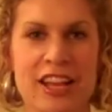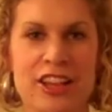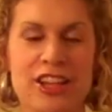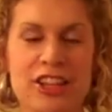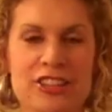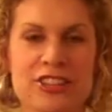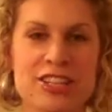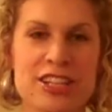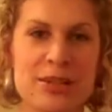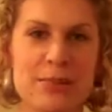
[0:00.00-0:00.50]

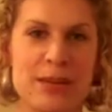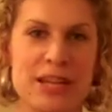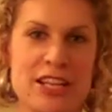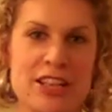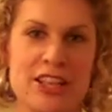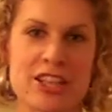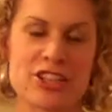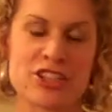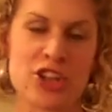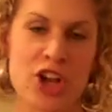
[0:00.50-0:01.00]
There's going to be
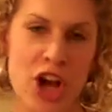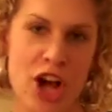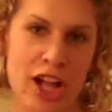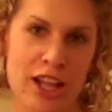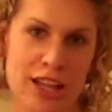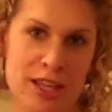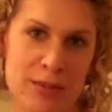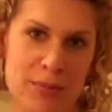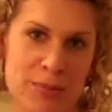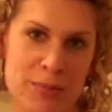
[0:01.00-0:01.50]
the
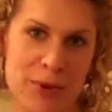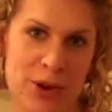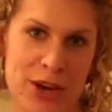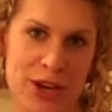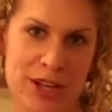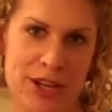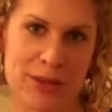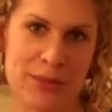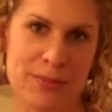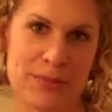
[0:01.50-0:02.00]
chocolate
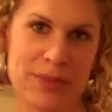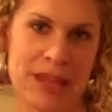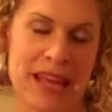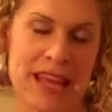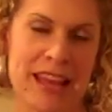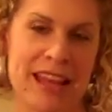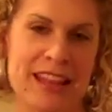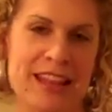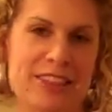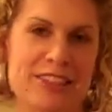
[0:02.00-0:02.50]
bottom,
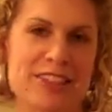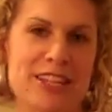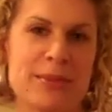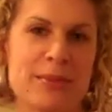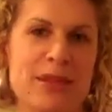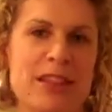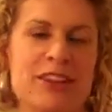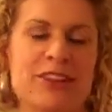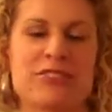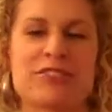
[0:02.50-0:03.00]
there's going
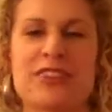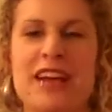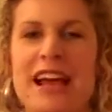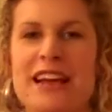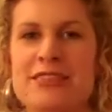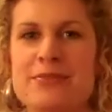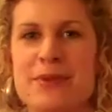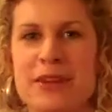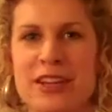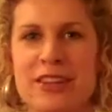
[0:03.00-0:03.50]
to be the
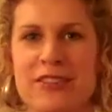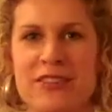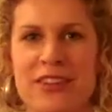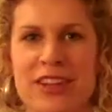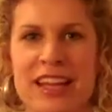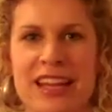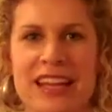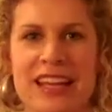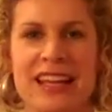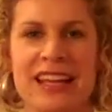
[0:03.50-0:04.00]
raspberry
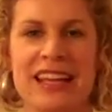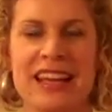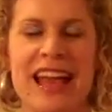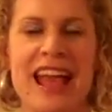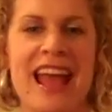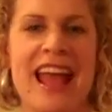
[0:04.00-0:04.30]
filling,